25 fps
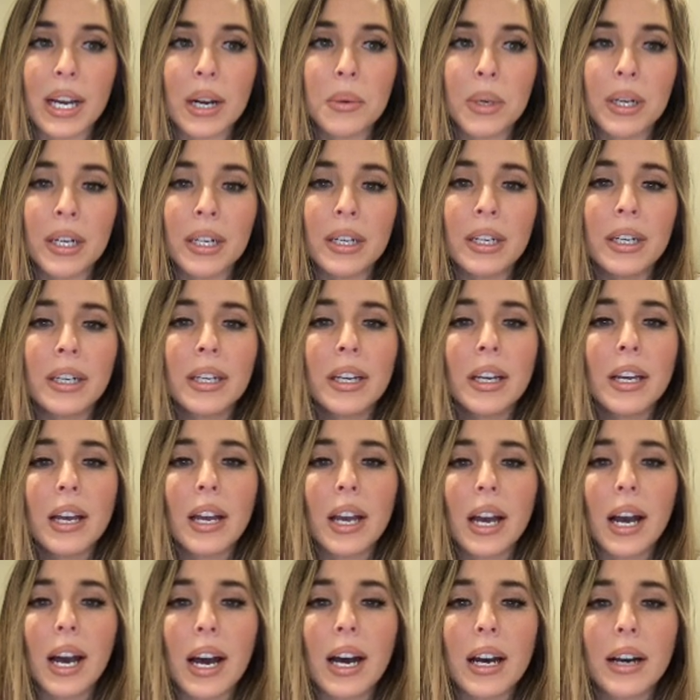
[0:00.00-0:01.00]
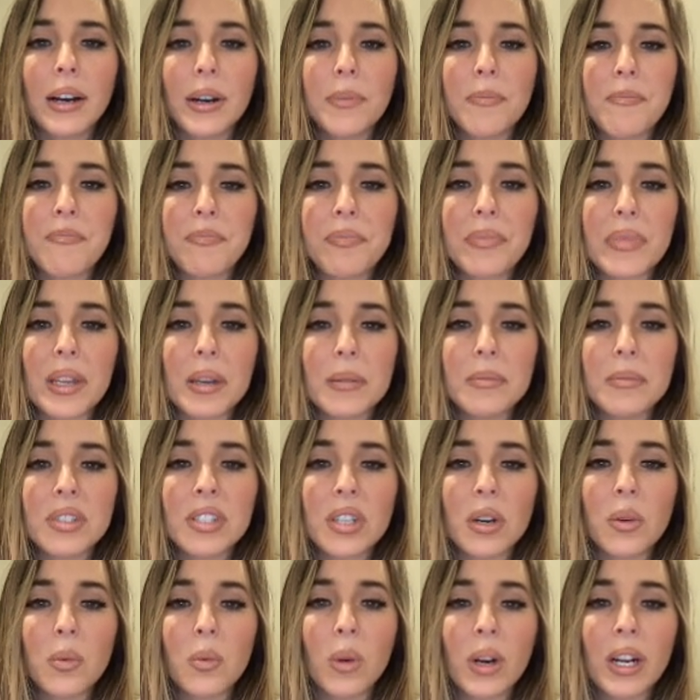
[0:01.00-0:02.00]
hour.
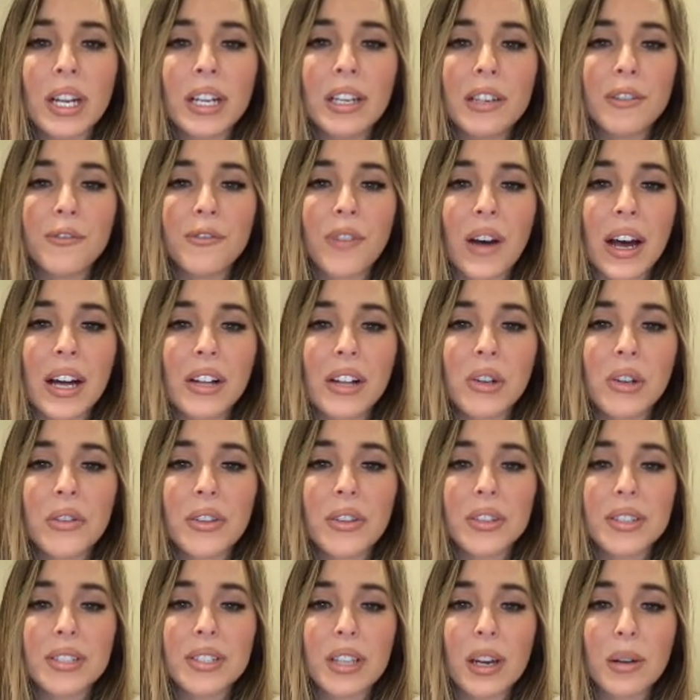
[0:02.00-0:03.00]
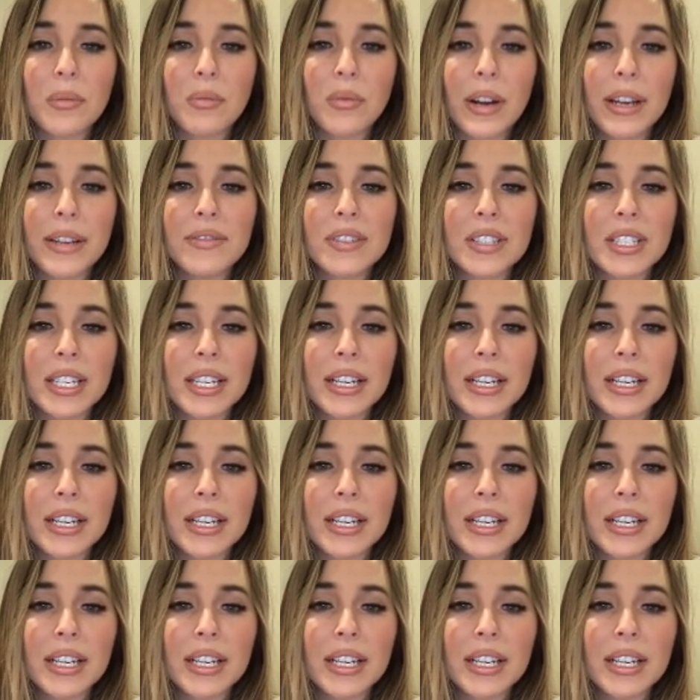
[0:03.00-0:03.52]
So we're going to follow the subwaves